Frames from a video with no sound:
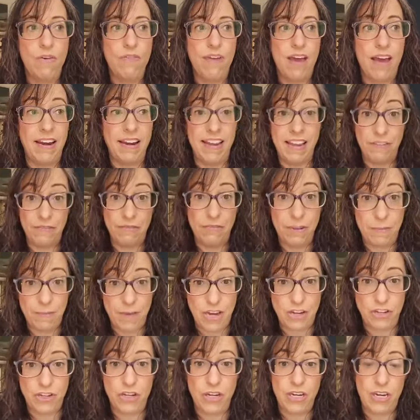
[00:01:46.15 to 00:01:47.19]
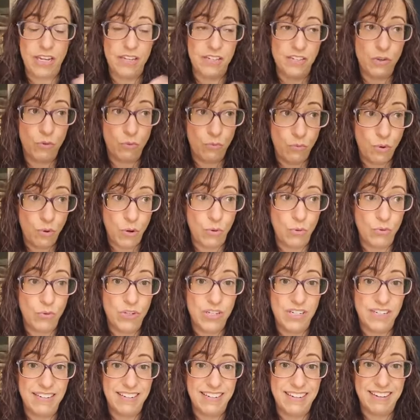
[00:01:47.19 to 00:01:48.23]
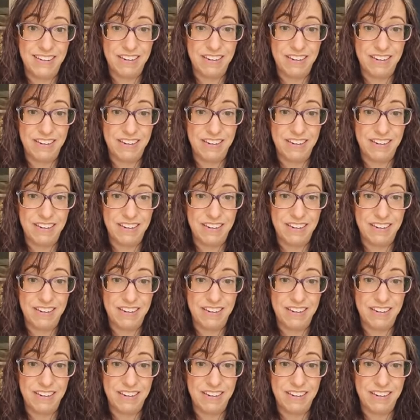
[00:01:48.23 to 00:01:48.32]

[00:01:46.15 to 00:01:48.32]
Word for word: that inflammation is the root